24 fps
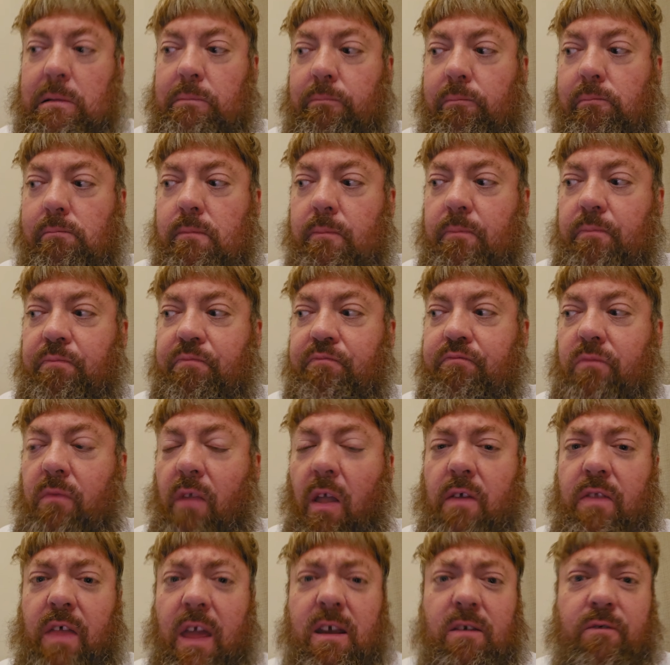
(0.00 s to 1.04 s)
Um,
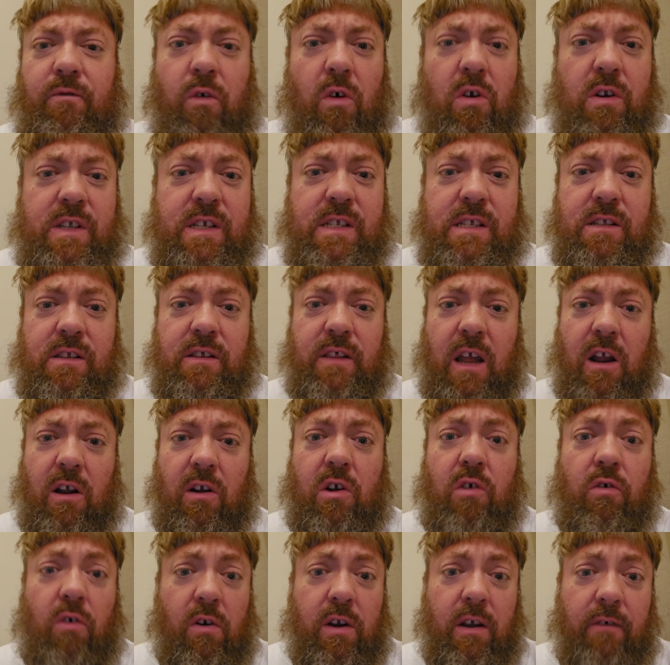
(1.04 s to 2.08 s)
they enforced
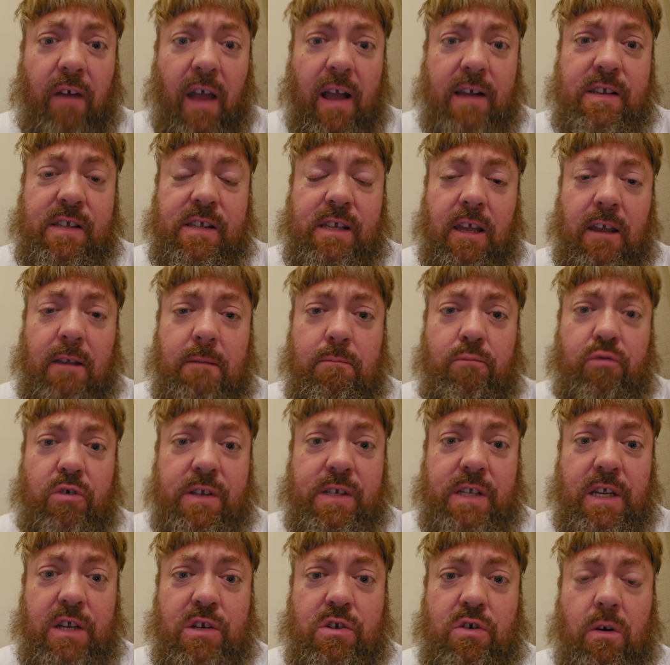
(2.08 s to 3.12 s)
their corona
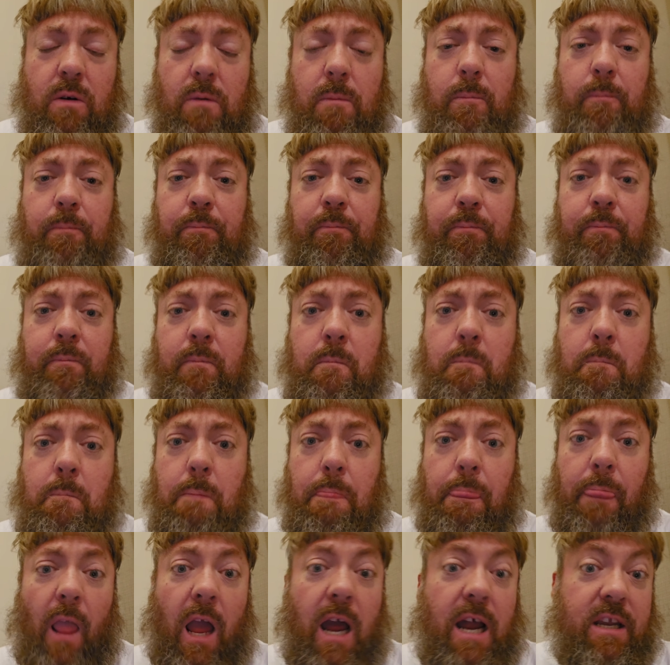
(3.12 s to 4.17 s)
vaccine procedure.
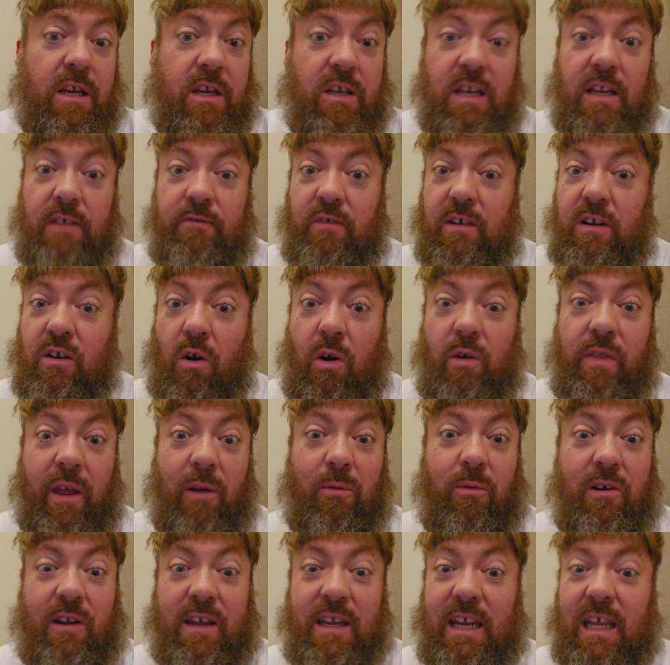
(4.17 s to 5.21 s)
I didn't even
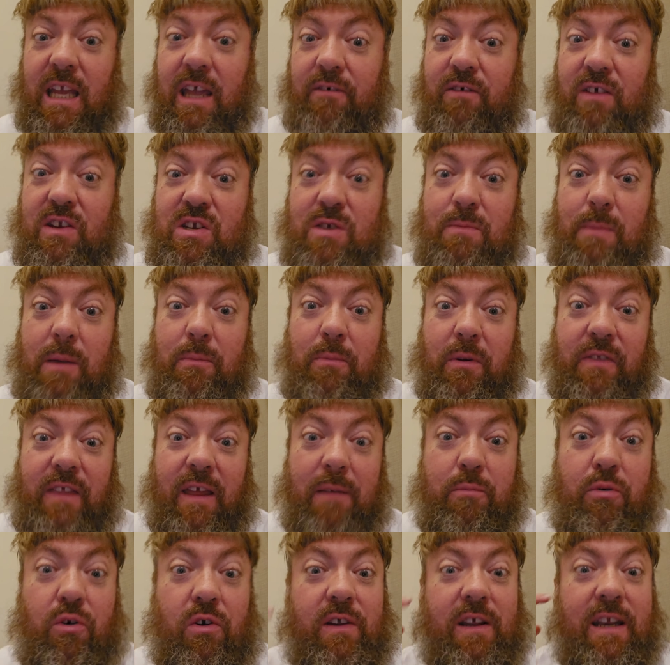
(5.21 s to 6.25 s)
know they were going to give it to me,
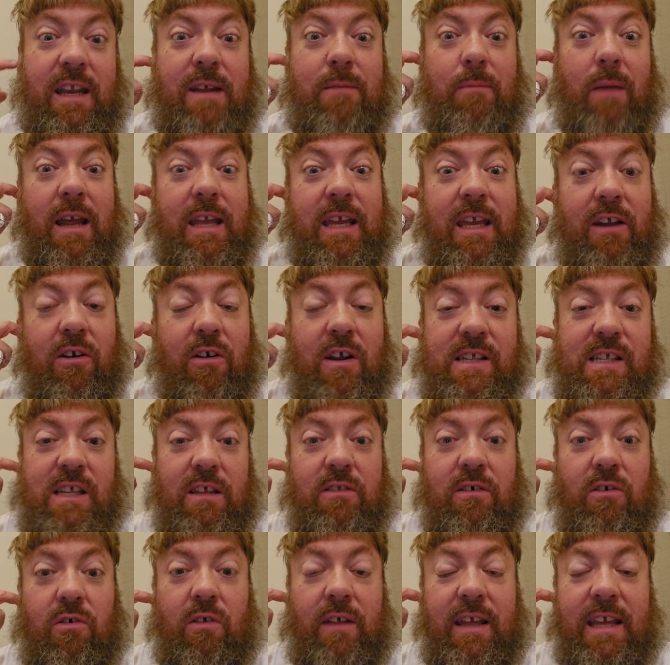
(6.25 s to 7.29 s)
but they put it in my ear
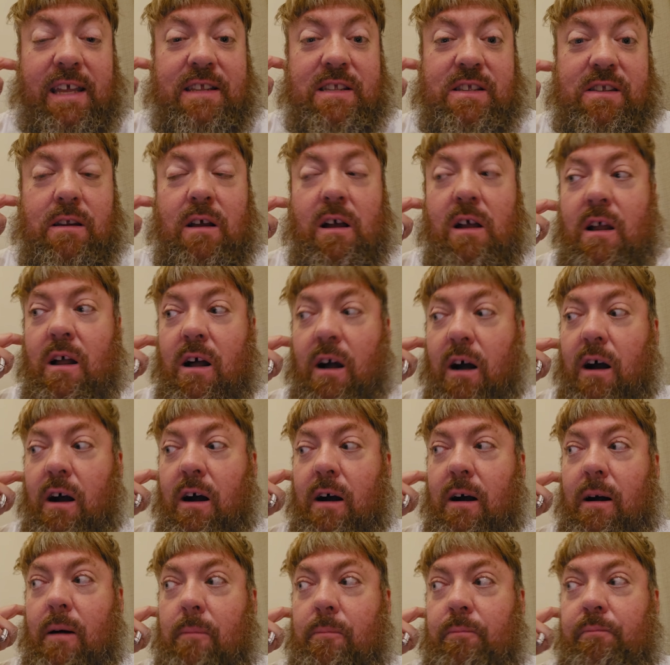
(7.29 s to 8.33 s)
as a little in,
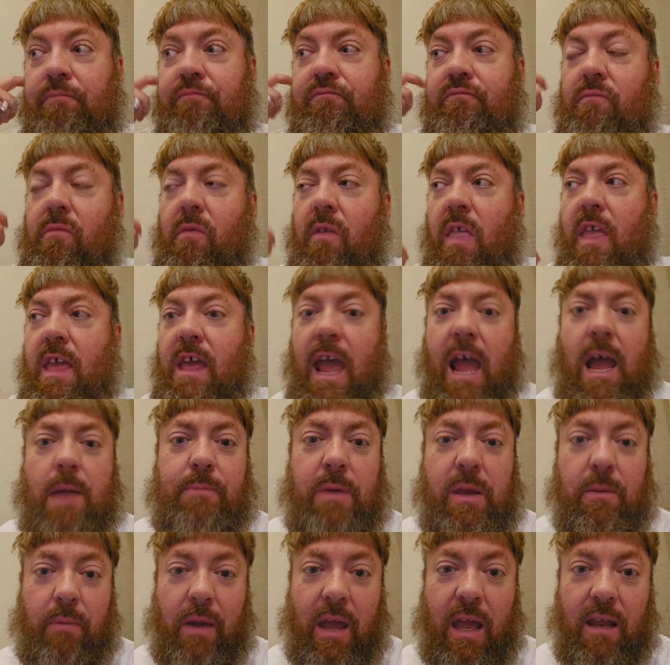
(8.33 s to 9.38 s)
um,
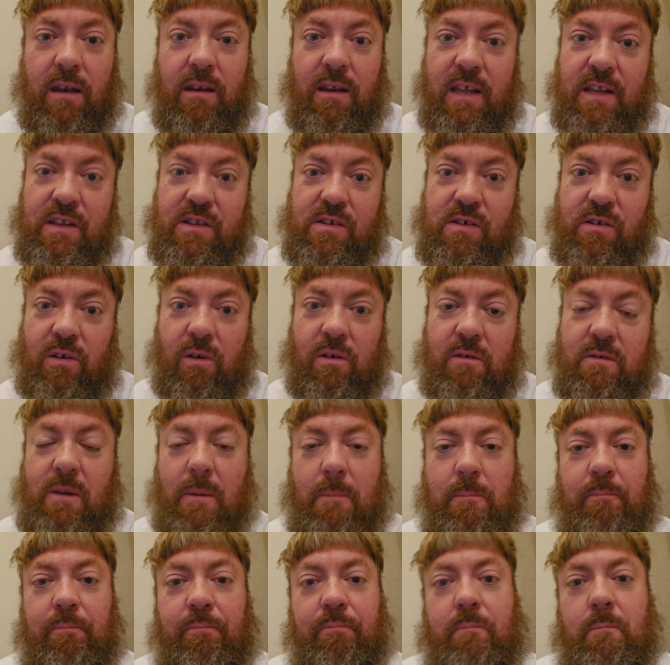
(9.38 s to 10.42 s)
EpiPen
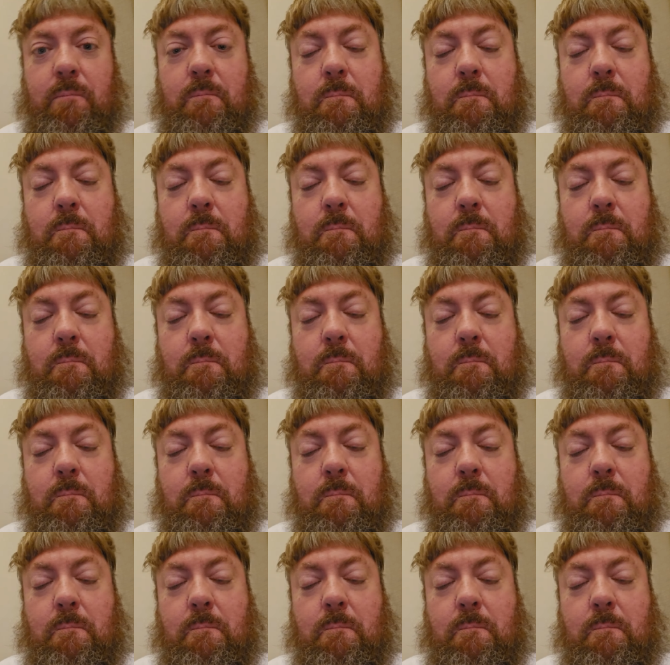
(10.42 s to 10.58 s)
insert,